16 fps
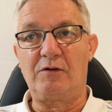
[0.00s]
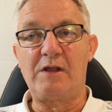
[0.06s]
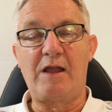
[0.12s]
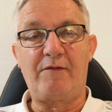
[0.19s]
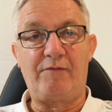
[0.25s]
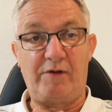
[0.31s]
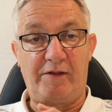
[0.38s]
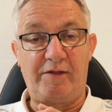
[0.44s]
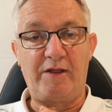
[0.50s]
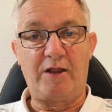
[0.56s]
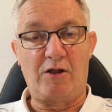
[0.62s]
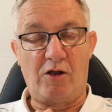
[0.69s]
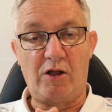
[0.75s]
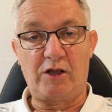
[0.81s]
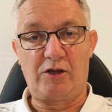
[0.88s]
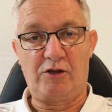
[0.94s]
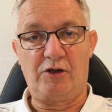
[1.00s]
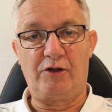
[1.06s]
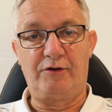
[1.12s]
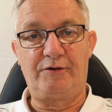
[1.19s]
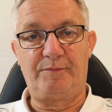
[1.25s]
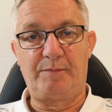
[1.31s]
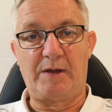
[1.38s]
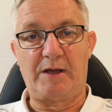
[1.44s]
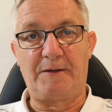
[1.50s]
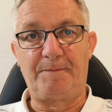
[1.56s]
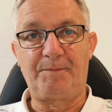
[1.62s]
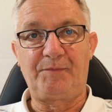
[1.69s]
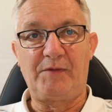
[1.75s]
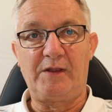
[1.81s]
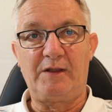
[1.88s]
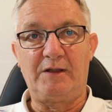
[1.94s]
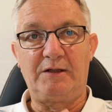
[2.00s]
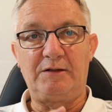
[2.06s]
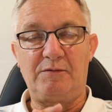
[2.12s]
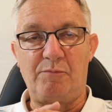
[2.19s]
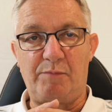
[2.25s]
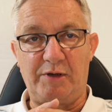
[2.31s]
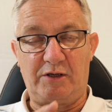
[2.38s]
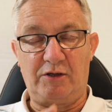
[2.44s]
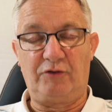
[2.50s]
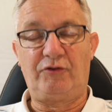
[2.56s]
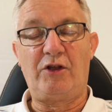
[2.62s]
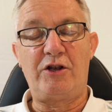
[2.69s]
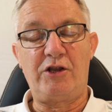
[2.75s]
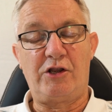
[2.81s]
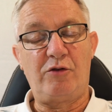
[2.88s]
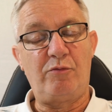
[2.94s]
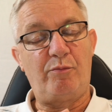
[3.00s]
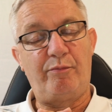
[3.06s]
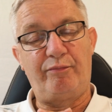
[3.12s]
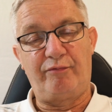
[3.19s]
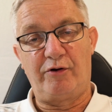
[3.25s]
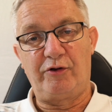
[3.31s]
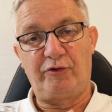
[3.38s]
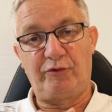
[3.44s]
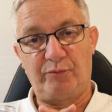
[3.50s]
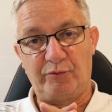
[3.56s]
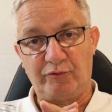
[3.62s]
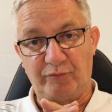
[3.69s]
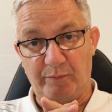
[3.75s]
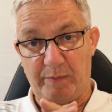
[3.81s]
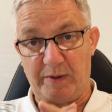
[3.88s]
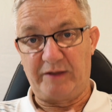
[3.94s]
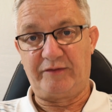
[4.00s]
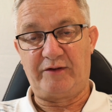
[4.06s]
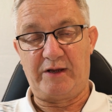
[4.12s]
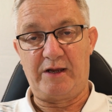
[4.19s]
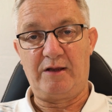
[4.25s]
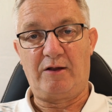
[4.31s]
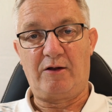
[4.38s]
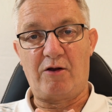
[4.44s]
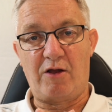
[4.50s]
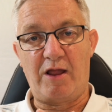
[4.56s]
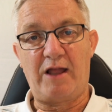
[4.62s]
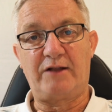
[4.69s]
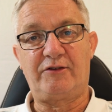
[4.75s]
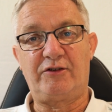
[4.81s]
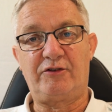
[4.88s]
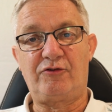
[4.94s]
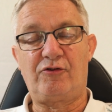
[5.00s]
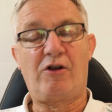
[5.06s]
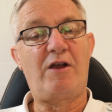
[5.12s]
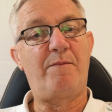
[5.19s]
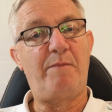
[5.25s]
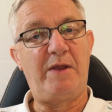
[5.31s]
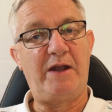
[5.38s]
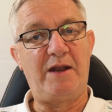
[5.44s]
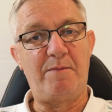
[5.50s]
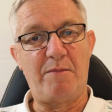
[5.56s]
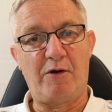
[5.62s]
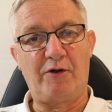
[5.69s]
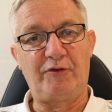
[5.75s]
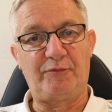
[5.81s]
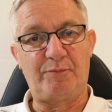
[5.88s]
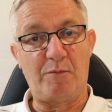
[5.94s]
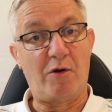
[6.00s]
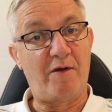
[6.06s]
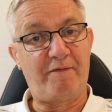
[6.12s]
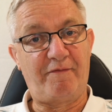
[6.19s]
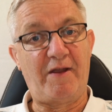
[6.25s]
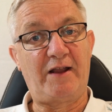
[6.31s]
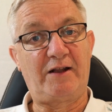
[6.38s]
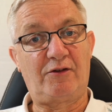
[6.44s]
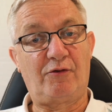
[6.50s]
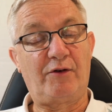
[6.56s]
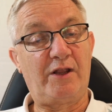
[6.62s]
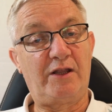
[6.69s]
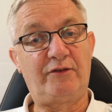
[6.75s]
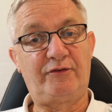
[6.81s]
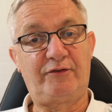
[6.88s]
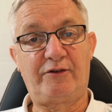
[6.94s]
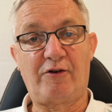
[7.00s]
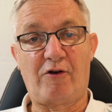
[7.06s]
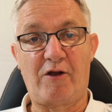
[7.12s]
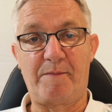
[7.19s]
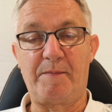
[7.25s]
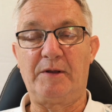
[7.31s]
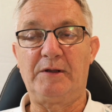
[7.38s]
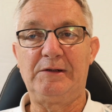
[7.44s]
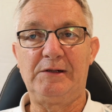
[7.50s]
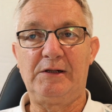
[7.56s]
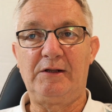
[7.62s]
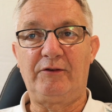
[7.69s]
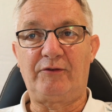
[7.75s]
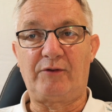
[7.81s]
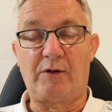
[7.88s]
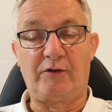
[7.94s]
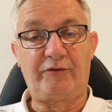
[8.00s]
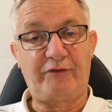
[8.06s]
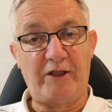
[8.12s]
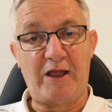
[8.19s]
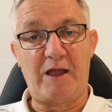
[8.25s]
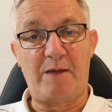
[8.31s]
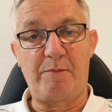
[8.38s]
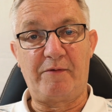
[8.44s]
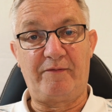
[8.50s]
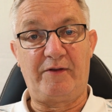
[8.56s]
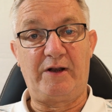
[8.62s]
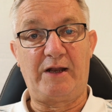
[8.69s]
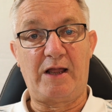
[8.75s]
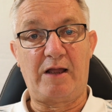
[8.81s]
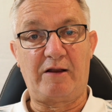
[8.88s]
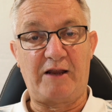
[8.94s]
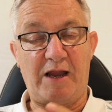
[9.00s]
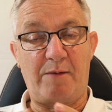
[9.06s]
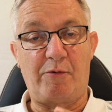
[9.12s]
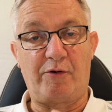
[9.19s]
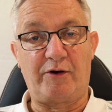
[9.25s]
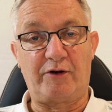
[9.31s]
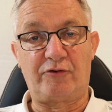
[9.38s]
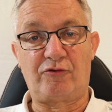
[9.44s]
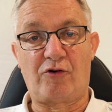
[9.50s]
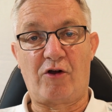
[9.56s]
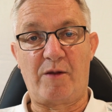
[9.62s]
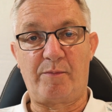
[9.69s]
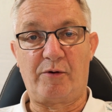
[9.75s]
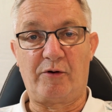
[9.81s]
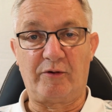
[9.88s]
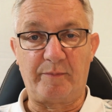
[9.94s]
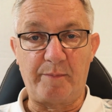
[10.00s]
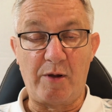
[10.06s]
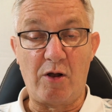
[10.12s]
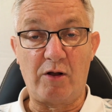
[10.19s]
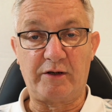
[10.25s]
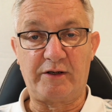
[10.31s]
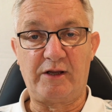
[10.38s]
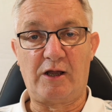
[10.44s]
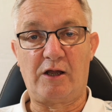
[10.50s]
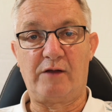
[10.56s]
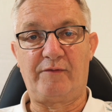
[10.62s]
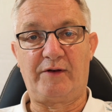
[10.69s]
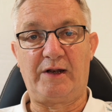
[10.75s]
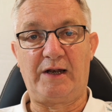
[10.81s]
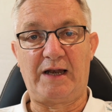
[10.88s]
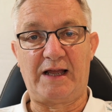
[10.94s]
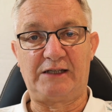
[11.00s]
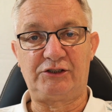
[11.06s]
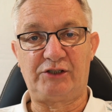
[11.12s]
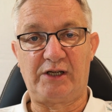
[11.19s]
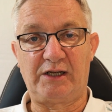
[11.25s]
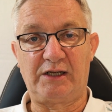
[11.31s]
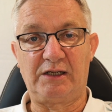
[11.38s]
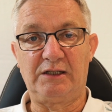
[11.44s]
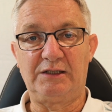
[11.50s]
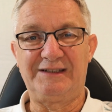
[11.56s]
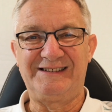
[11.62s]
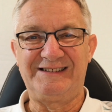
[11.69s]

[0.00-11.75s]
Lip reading: everything I could, but because I knew Bruce was busy, I had to try and minimise my effect on his time. So I set up my video camera on a tripod, parked it over the lashing,